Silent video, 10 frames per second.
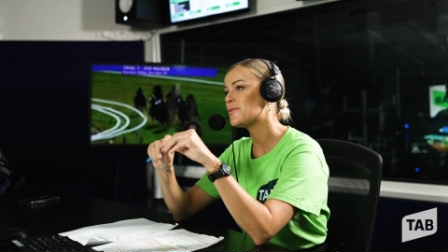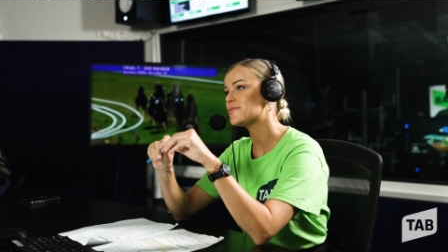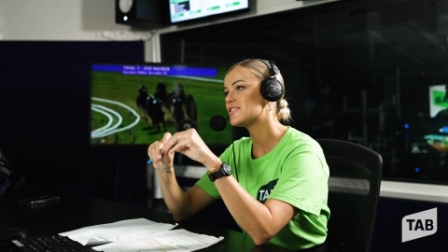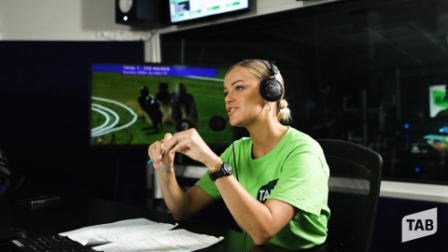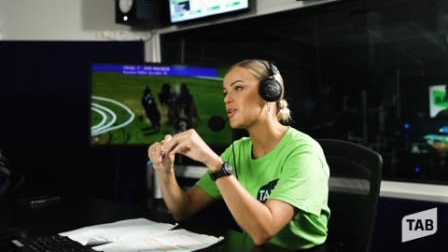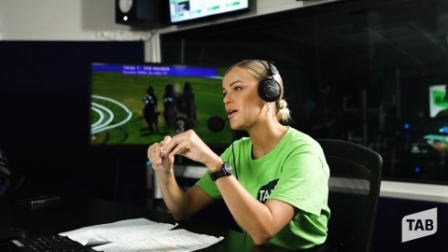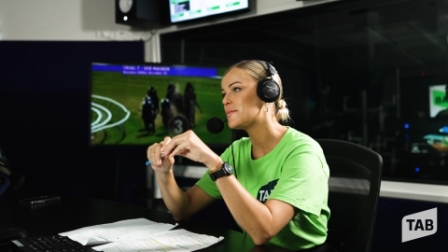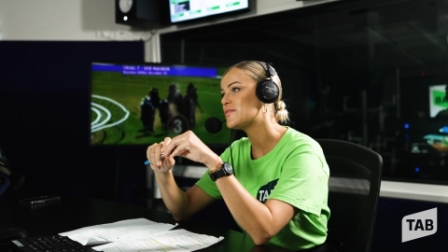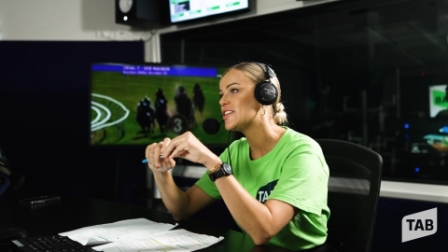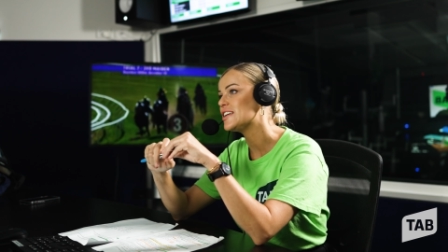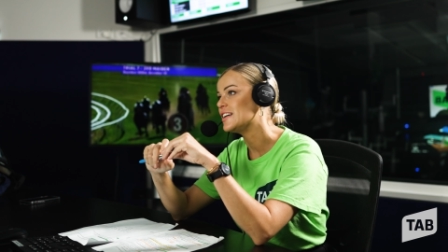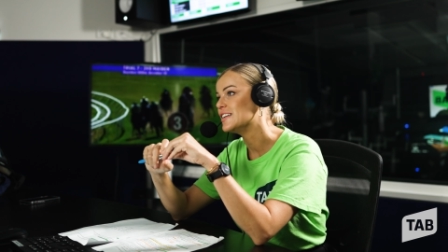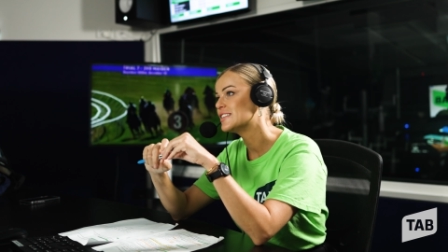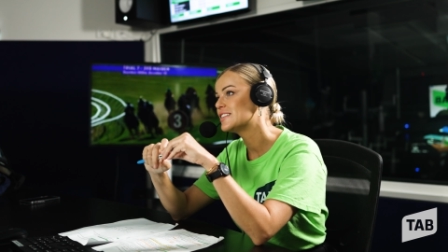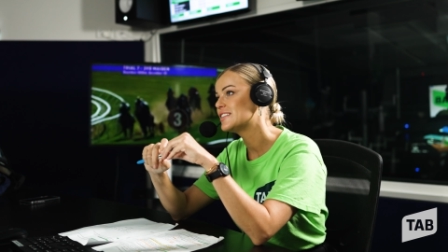It was the time of year.
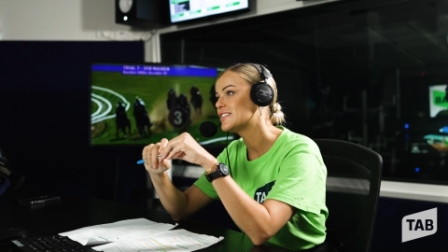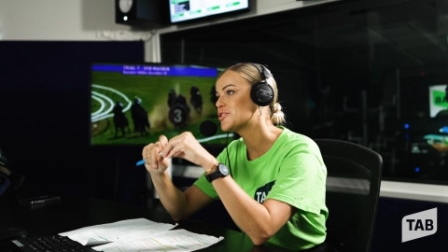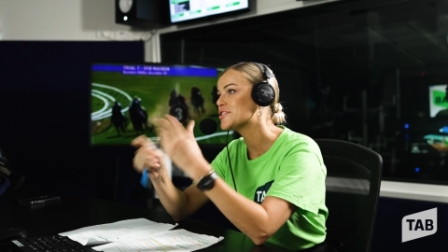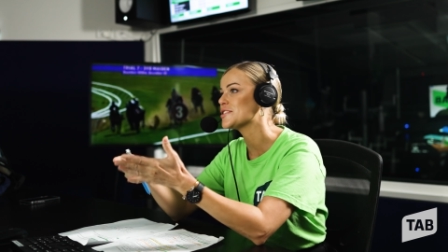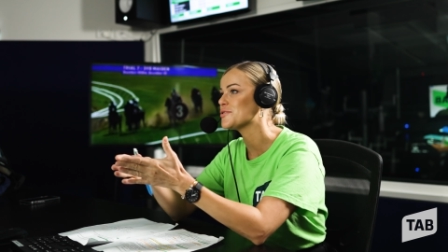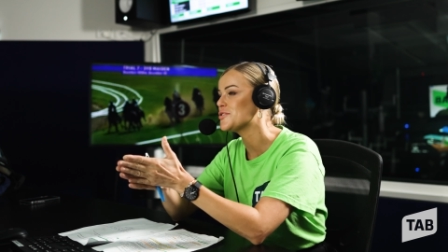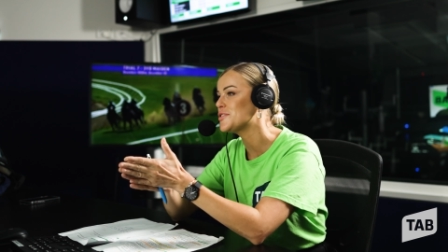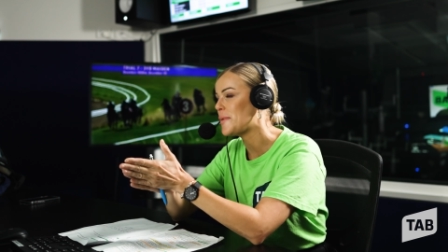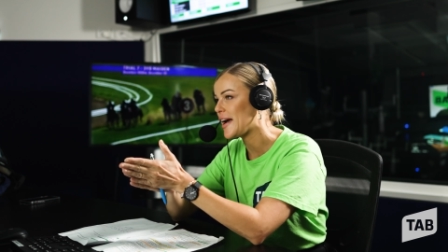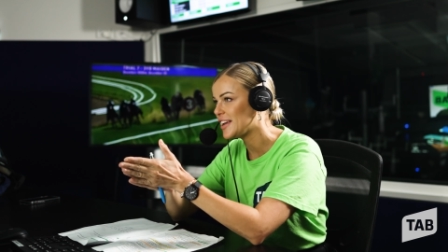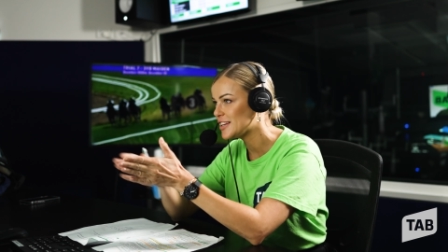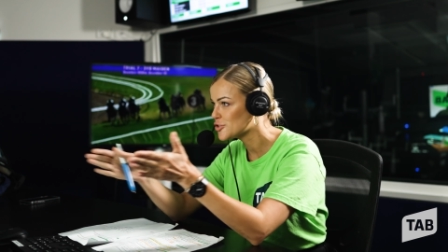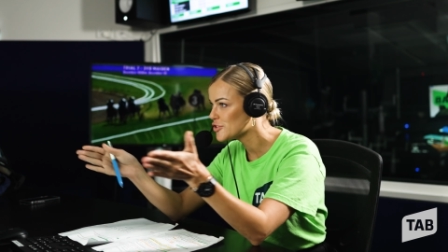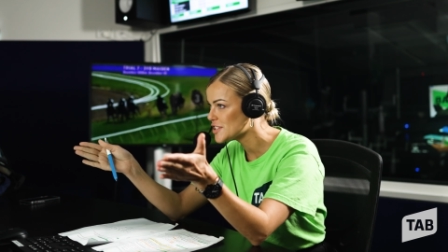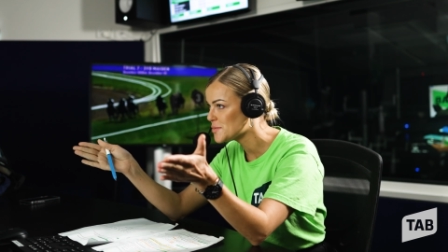I was on the back end of
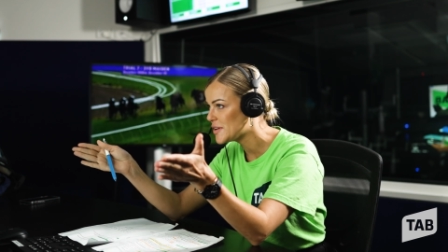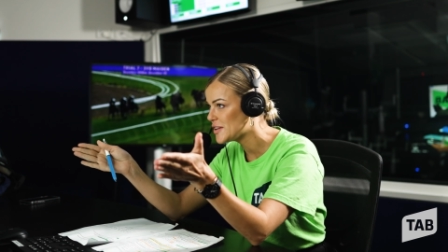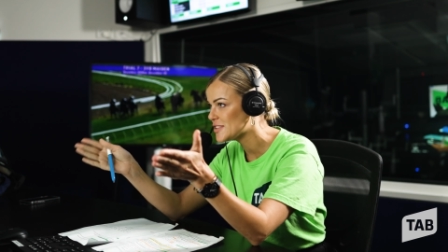Christmas.